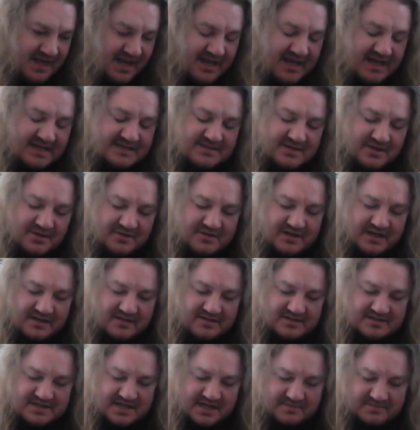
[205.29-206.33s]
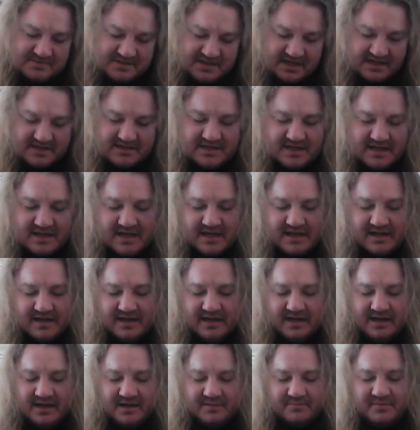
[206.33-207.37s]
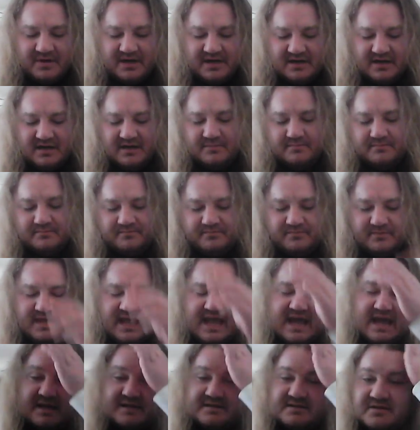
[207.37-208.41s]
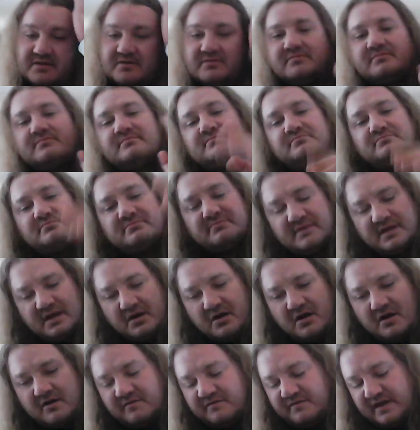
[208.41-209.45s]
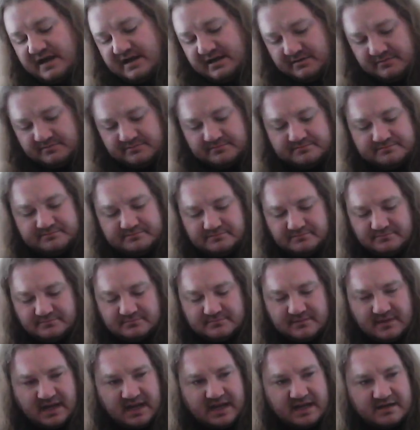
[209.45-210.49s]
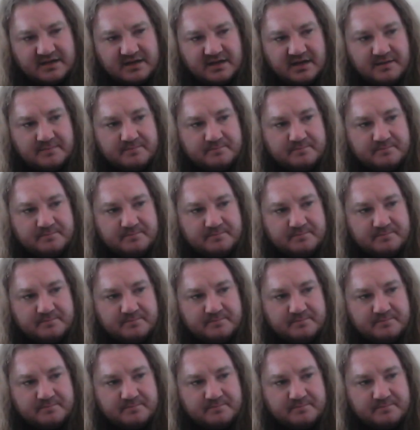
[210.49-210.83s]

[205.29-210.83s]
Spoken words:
that's a whole nother subject. But, yeah, so they're all fighting. And,